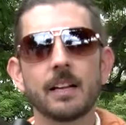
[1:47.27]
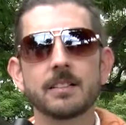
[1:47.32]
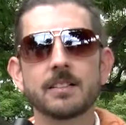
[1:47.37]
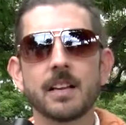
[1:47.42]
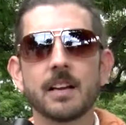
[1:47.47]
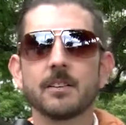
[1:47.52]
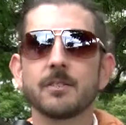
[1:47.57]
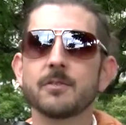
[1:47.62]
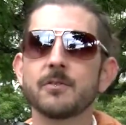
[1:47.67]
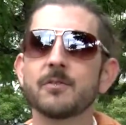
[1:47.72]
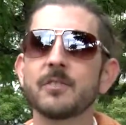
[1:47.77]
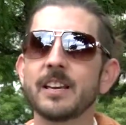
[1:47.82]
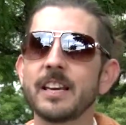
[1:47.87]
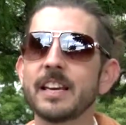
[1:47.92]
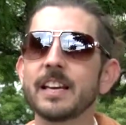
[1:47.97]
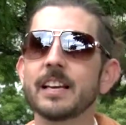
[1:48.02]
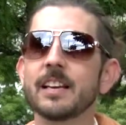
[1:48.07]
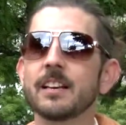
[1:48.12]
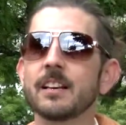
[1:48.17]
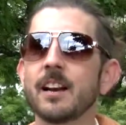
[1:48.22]
It's
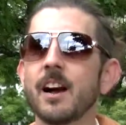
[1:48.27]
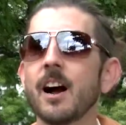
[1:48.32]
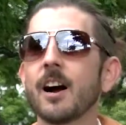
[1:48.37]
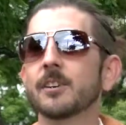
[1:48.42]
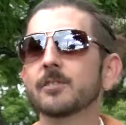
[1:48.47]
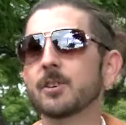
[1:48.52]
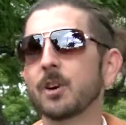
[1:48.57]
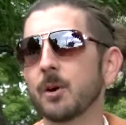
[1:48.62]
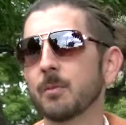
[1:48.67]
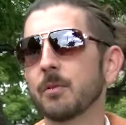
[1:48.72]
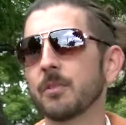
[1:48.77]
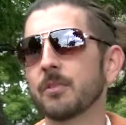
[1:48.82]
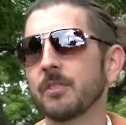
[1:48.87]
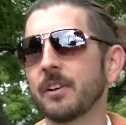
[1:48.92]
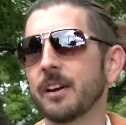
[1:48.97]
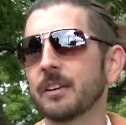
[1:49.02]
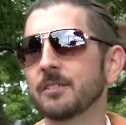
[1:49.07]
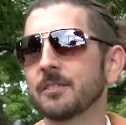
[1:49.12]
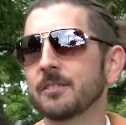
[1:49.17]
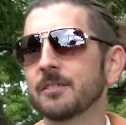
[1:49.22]
vegan
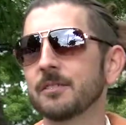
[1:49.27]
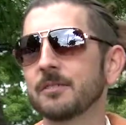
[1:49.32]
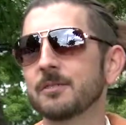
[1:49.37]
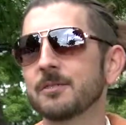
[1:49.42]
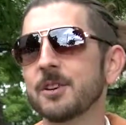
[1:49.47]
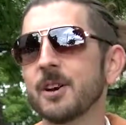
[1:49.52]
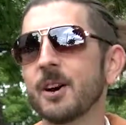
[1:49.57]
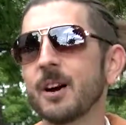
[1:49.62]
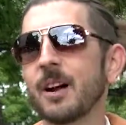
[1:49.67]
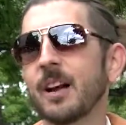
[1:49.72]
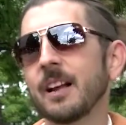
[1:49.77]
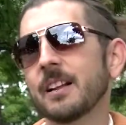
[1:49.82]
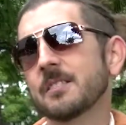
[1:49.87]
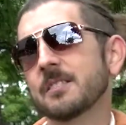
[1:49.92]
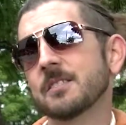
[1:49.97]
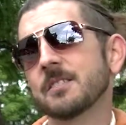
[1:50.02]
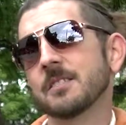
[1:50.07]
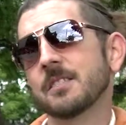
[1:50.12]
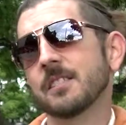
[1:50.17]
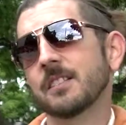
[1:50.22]
Oktoberfest. So
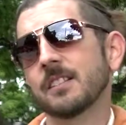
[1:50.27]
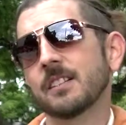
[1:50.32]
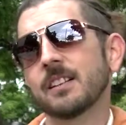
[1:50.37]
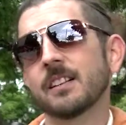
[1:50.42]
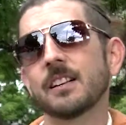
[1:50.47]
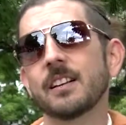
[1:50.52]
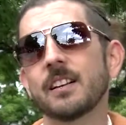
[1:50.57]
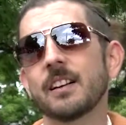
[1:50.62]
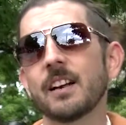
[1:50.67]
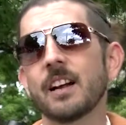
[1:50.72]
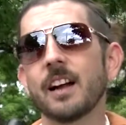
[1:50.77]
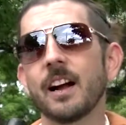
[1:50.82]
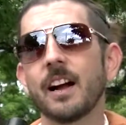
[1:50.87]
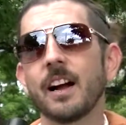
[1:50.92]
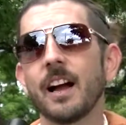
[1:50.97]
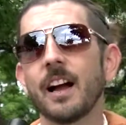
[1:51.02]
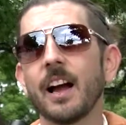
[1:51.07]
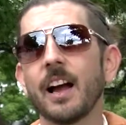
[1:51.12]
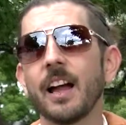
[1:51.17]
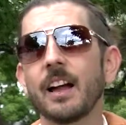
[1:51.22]
it's
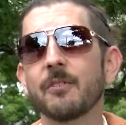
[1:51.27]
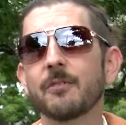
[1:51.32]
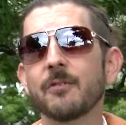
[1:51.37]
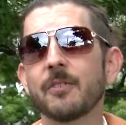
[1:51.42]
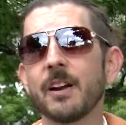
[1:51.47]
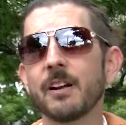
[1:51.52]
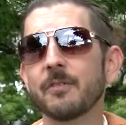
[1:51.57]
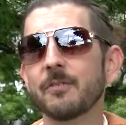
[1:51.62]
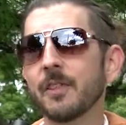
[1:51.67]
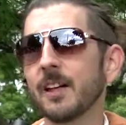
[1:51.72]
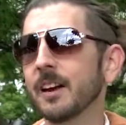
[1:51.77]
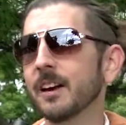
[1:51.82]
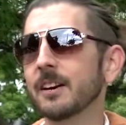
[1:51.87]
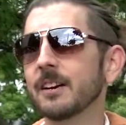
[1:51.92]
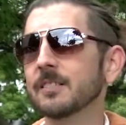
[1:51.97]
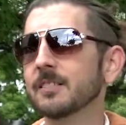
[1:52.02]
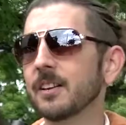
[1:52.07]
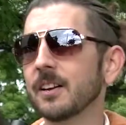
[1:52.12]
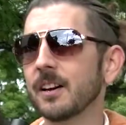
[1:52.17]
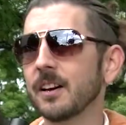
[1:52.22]
if if
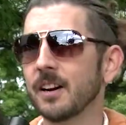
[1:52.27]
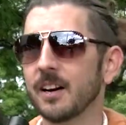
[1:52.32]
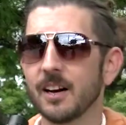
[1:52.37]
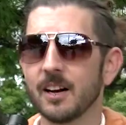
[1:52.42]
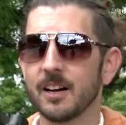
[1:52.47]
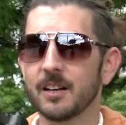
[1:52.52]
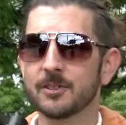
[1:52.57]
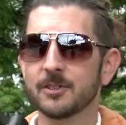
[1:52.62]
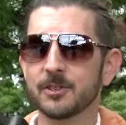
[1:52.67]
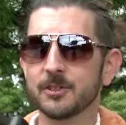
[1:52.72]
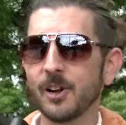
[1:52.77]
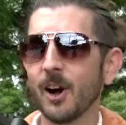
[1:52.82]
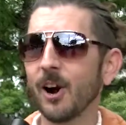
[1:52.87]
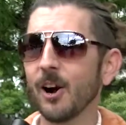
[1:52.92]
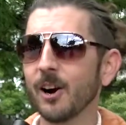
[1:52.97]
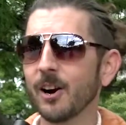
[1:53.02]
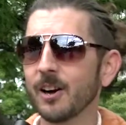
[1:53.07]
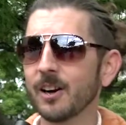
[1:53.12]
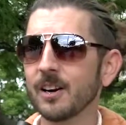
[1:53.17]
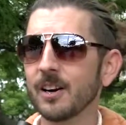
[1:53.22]
there's a, a
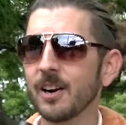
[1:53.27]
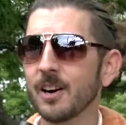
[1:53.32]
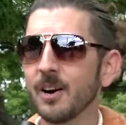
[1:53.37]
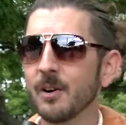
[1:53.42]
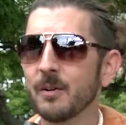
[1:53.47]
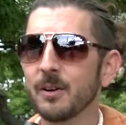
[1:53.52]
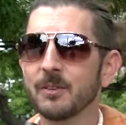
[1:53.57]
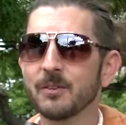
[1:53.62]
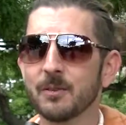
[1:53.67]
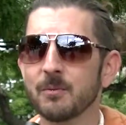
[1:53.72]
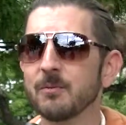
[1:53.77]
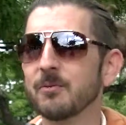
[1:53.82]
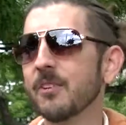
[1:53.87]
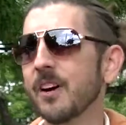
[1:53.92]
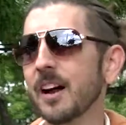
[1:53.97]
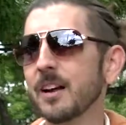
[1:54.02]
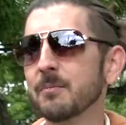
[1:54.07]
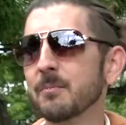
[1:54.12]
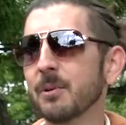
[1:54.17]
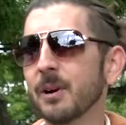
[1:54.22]
star with some
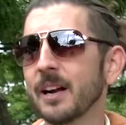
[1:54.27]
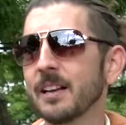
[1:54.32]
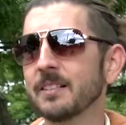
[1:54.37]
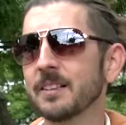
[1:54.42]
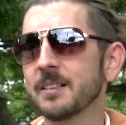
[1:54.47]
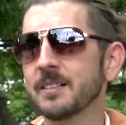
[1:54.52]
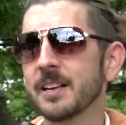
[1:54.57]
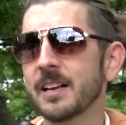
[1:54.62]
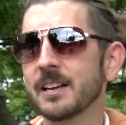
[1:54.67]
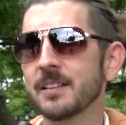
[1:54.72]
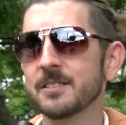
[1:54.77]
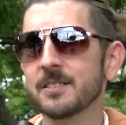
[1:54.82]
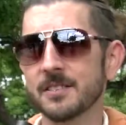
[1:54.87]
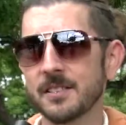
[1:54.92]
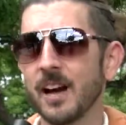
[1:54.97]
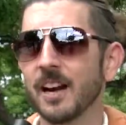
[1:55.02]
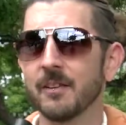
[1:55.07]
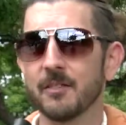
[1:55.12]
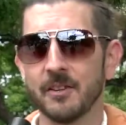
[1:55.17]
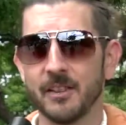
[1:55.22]
fine print that says
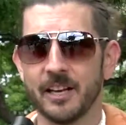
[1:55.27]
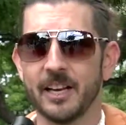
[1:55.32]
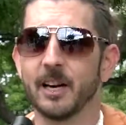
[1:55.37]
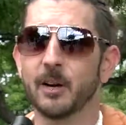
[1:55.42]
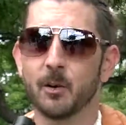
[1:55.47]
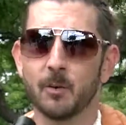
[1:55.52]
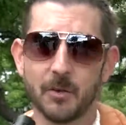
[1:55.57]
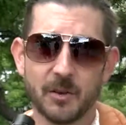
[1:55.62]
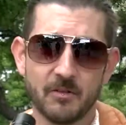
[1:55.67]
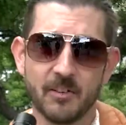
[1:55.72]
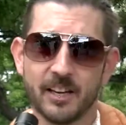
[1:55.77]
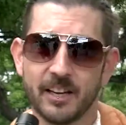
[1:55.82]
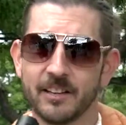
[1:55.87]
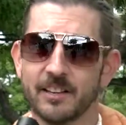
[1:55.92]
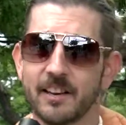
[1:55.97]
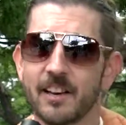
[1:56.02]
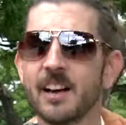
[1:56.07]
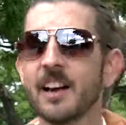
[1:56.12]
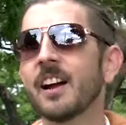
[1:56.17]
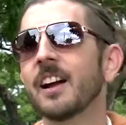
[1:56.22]
not everything here will be
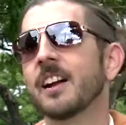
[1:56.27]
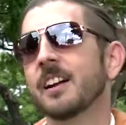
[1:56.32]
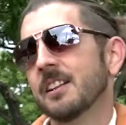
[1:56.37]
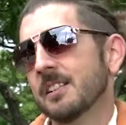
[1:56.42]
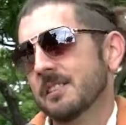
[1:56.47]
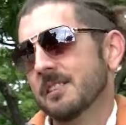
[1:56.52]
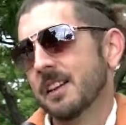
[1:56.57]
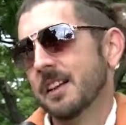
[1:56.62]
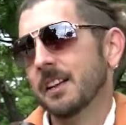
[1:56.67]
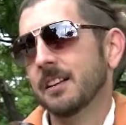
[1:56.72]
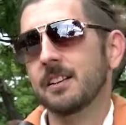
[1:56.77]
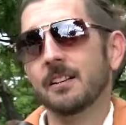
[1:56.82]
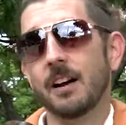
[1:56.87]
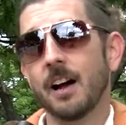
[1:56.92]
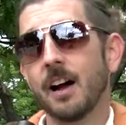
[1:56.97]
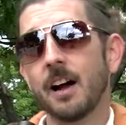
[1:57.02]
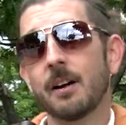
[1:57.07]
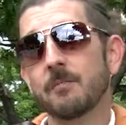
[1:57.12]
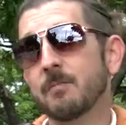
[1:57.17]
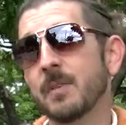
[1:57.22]
vegan then
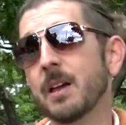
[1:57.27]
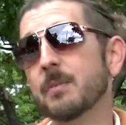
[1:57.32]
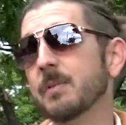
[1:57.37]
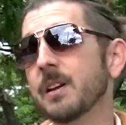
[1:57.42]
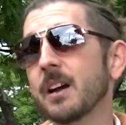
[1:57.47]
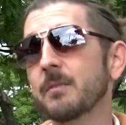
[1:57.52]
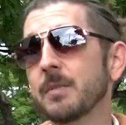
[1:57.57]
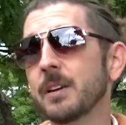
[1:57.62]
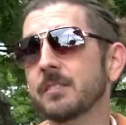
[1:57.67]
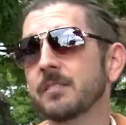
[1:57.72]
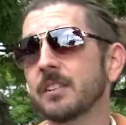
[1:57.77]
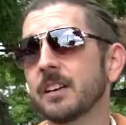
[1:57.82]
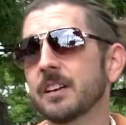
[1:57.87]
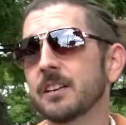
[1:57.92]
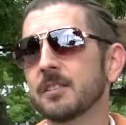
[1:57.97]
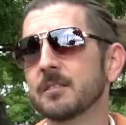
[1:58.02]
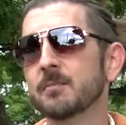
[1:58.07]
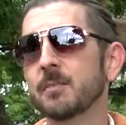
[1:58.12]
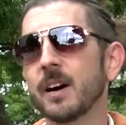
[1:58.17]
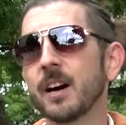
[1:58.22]
maybe I missed it.
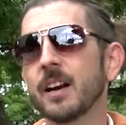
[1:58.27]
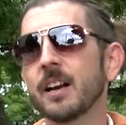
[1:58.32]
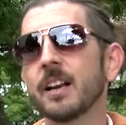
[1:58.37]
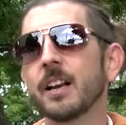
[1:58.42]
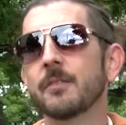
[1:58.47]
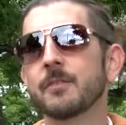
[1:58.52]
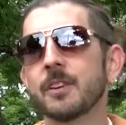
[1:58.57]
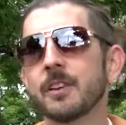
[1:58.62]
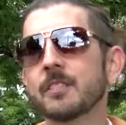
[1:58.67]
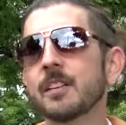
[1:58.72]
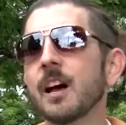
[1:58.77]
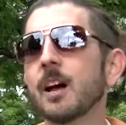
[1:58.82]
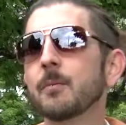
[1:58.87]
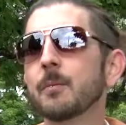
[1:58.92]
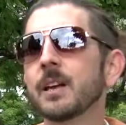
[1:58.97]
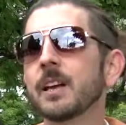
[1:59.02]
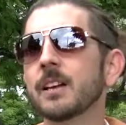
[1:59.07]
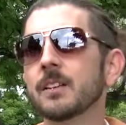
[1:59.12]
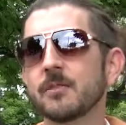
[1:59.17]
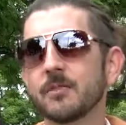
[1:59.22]
But if you tell
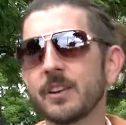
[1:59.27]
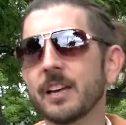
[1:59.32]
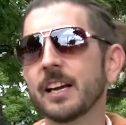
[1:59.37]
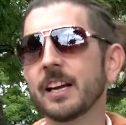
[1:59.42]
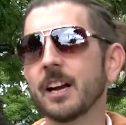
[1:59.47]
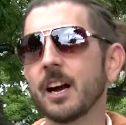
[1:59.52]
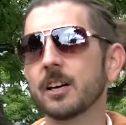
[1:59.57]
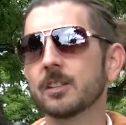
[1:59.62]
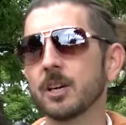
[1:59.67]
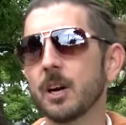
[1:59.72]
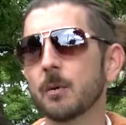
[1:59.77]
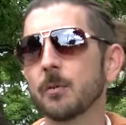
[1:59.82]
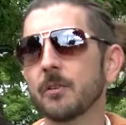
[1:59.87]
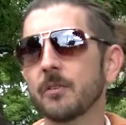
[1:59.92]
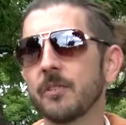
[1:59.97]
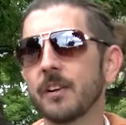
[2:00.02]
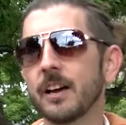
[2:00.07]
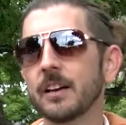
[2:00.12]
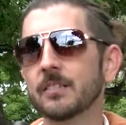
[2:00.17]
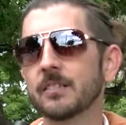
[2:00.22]
me it's vegan
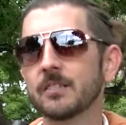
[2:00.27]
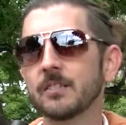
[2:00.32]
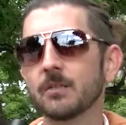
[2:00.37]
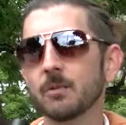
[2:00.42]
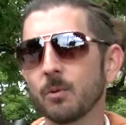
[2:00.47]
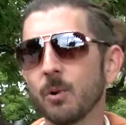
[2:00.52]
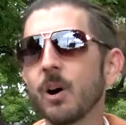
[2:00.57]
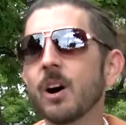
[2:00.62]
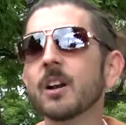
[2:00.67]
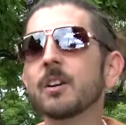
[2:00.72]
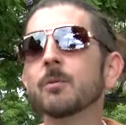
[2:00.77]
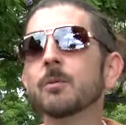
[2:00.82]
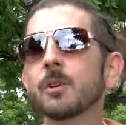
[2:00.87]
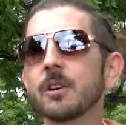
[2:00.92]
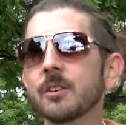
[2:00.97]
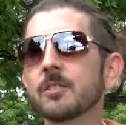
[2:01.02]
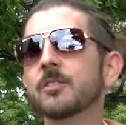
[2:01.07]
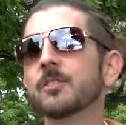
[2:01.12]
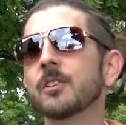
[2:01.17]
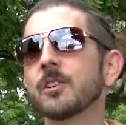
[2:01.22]
Oktoberfest, one
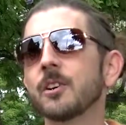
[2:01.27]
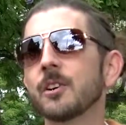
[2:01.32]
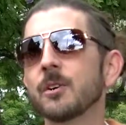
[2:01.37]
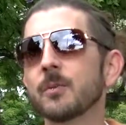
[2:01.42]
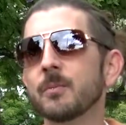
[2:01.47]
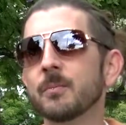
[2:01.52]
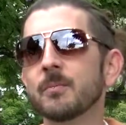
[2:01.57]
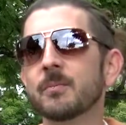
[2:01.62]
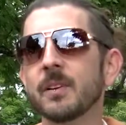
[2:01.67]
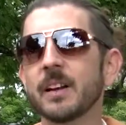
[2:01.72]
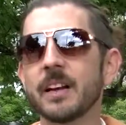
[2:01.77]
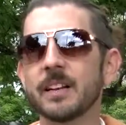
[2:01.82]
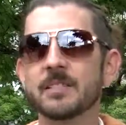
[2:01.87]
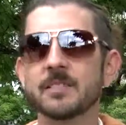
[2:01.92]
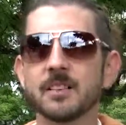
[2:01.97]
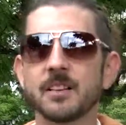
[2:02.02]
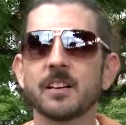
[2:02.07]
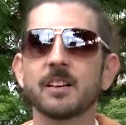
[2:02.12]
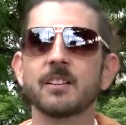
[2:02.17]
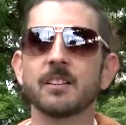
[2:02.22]
would assume
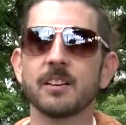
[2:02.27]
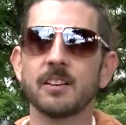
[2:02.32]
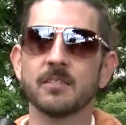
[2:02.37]
it's a